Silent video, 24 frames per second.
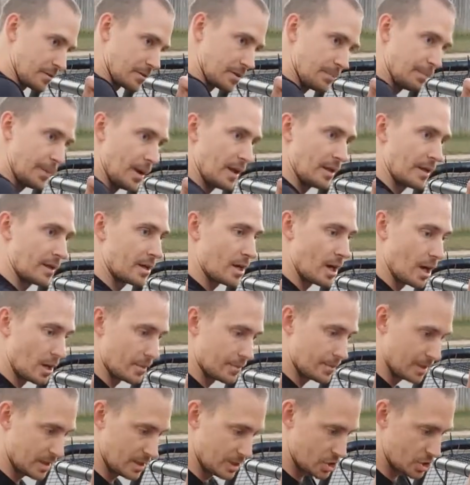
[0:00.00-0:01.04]
the
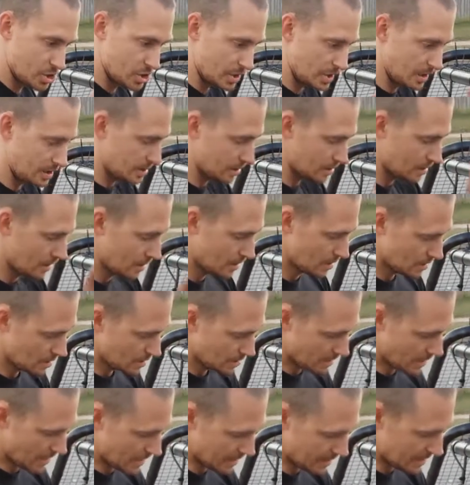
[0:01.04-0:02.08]
polycarbonate sheet
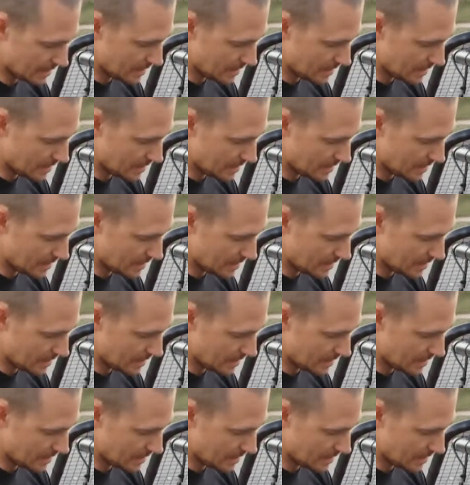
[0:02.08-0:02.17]
on